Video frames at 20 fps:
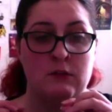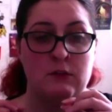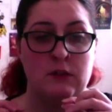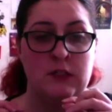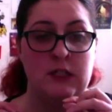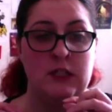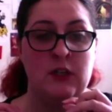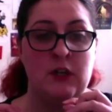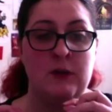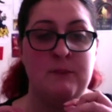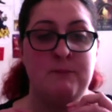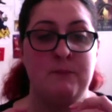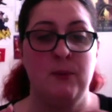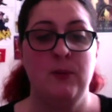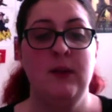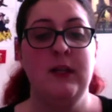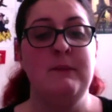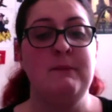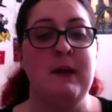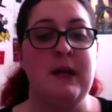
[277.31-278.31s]
you know,
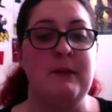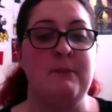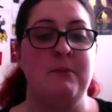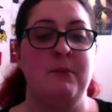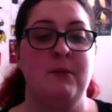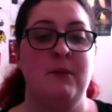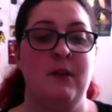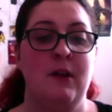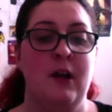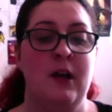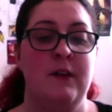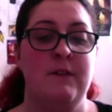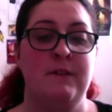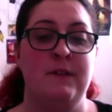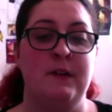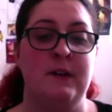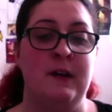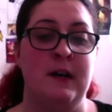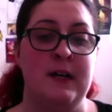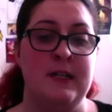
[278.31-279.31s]
bully people
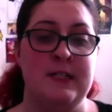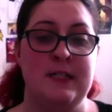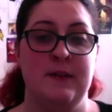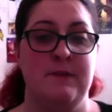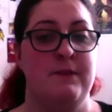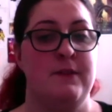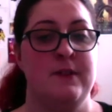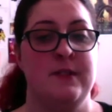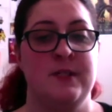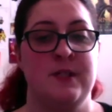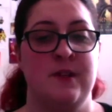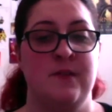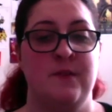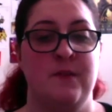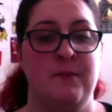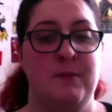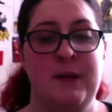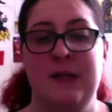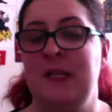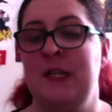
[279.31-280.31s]
over a difference of
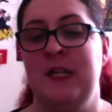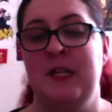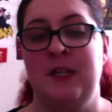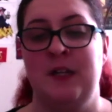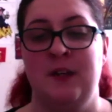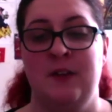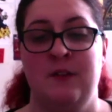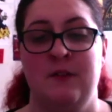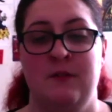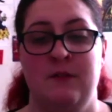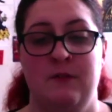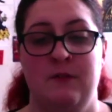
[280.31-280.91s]
opinion.